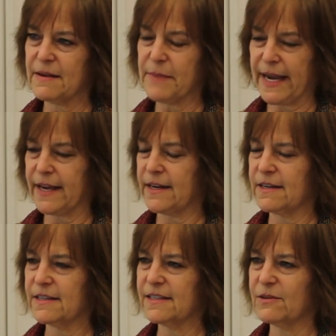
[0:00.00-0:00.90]

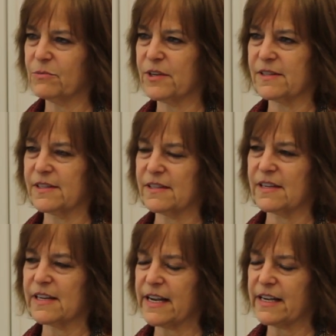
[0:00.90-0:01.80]
man
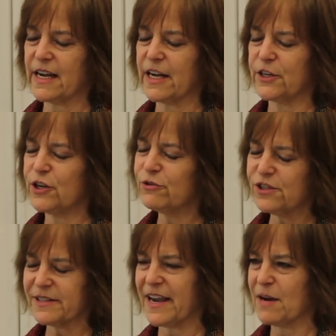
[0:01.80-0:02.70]
was a huge
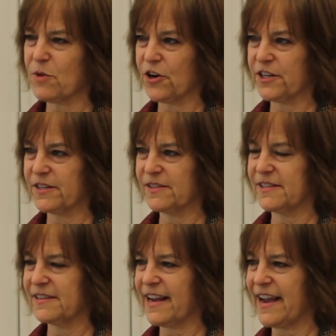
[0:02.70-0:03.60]
scam
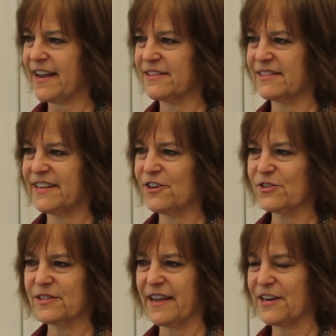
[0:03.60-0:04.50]
artist, and
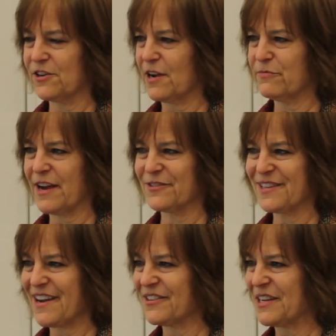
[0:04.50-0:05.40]
years later I found
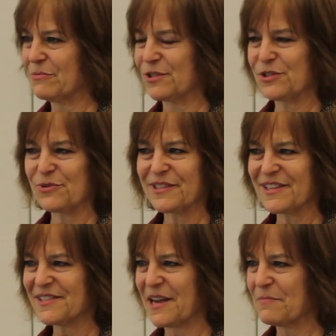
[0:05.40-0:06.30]
out he was doing
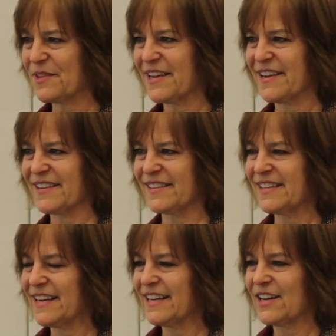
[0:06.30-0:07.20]
the same
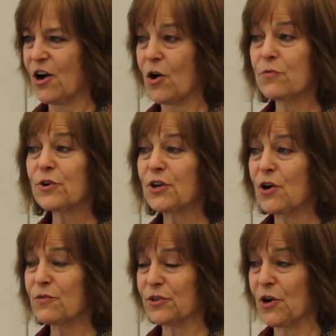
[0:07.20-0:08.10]
thing over and
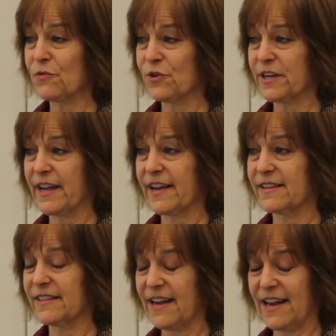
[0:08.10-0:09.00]
over and over
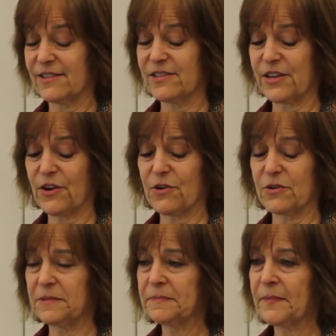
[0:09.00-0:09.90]
again. And
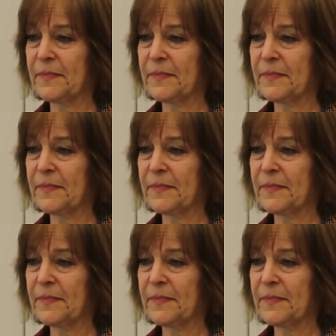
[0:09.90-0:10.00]
so